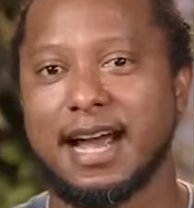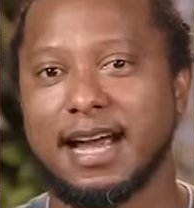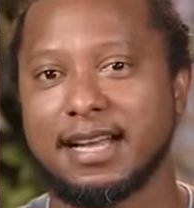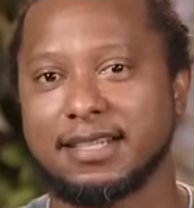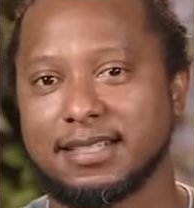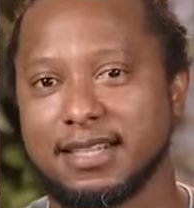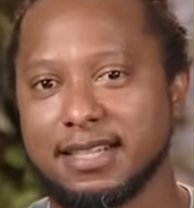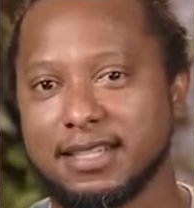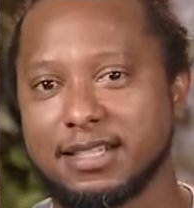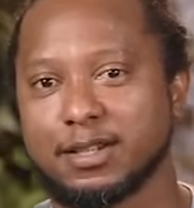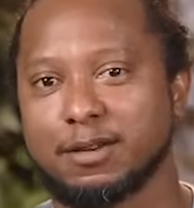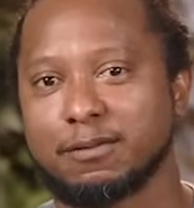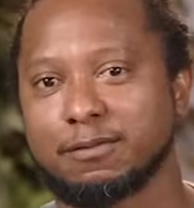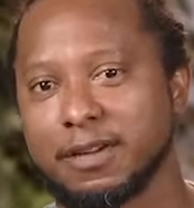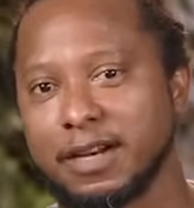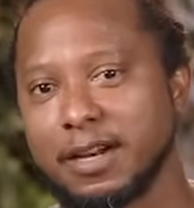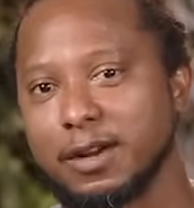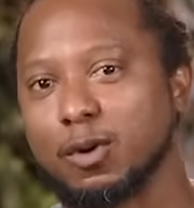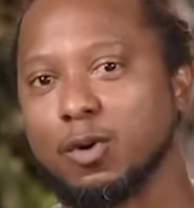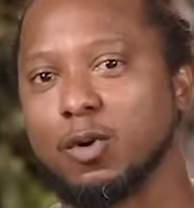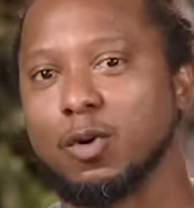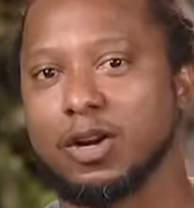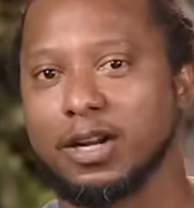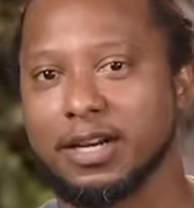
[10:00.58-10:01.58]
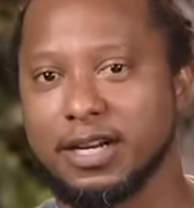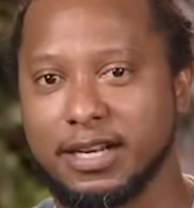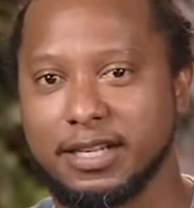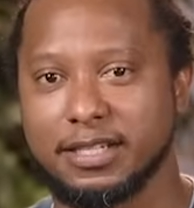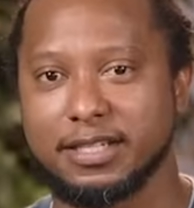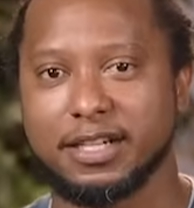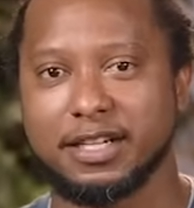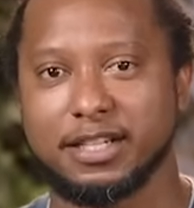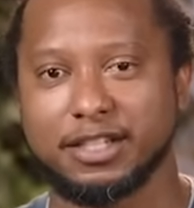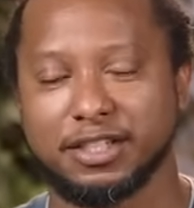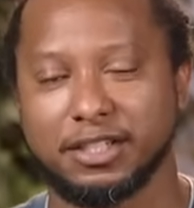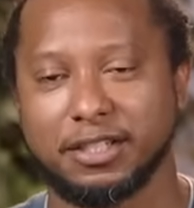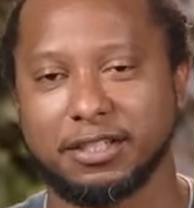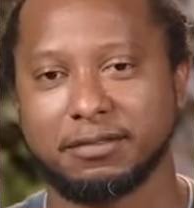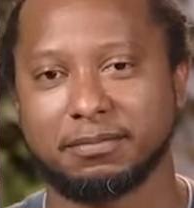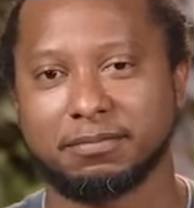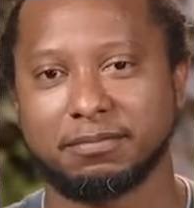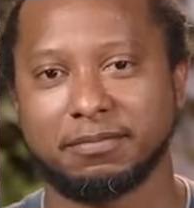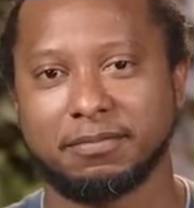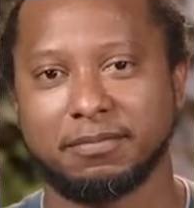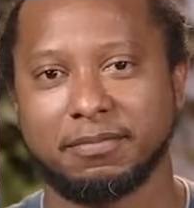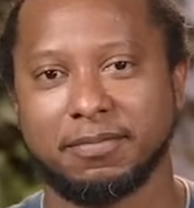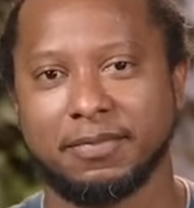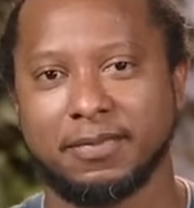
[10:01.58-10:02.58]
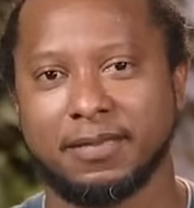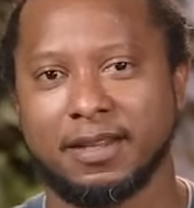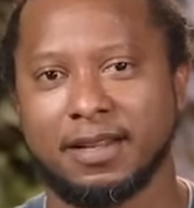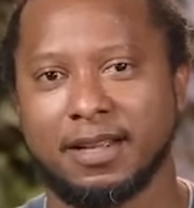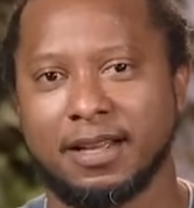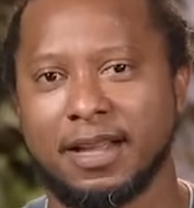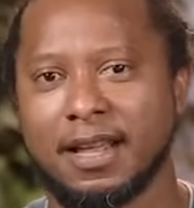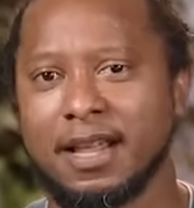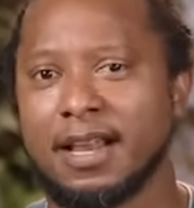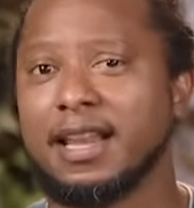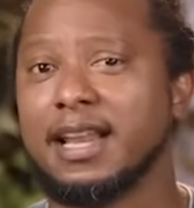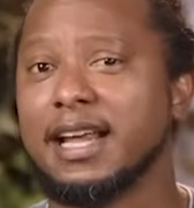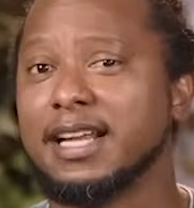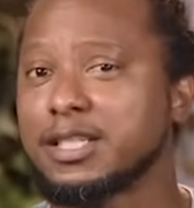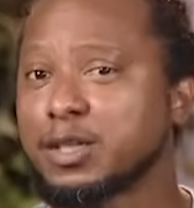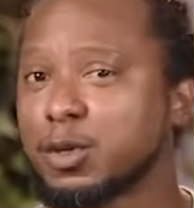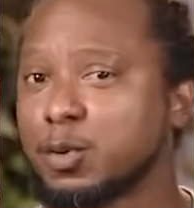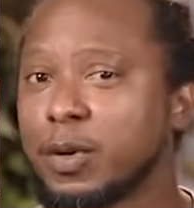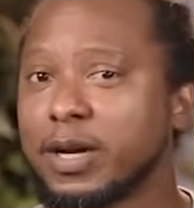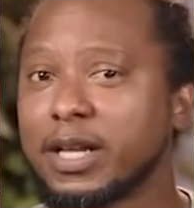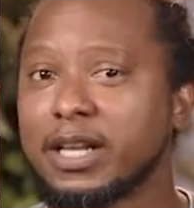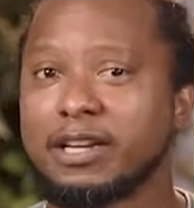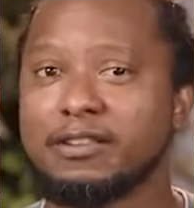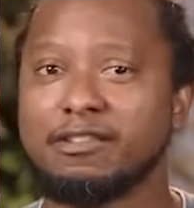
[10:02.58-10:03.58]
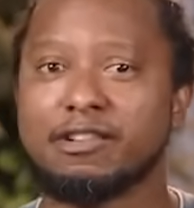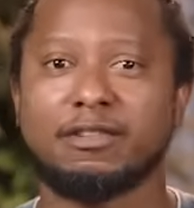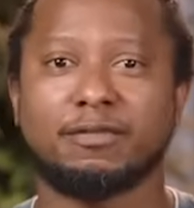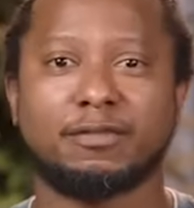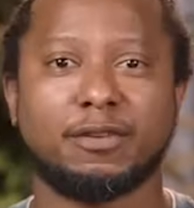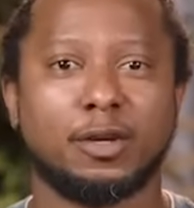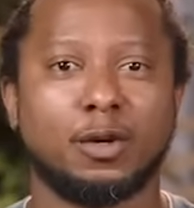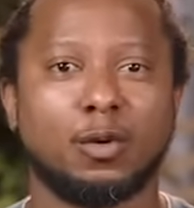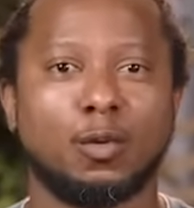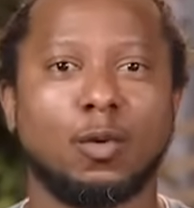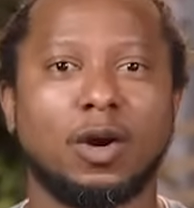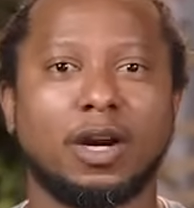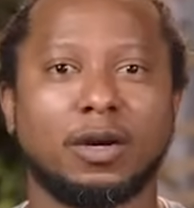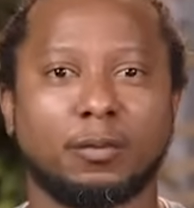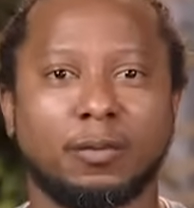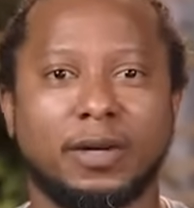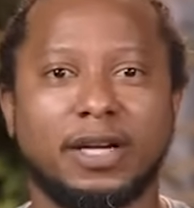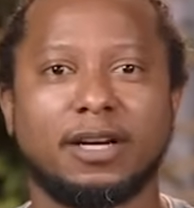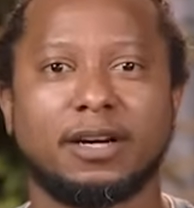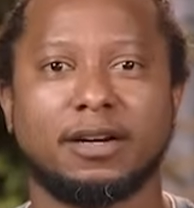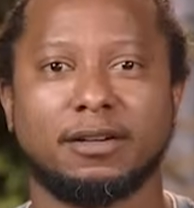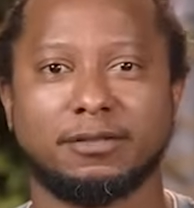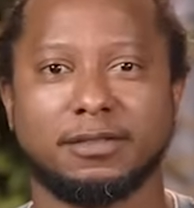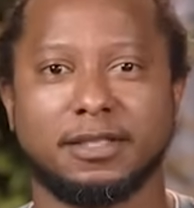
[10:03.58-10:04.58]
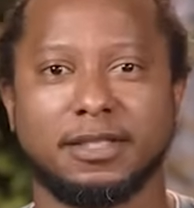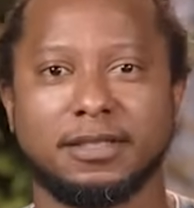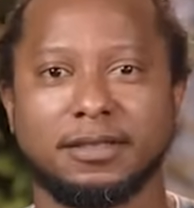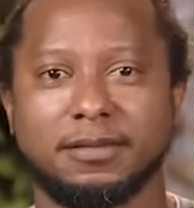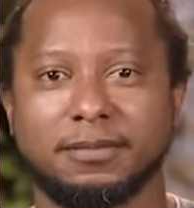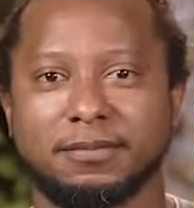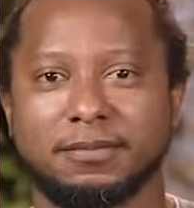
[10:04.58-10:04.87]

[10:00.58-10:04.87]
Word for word: assets of an organization. Let's quickly review what we covered.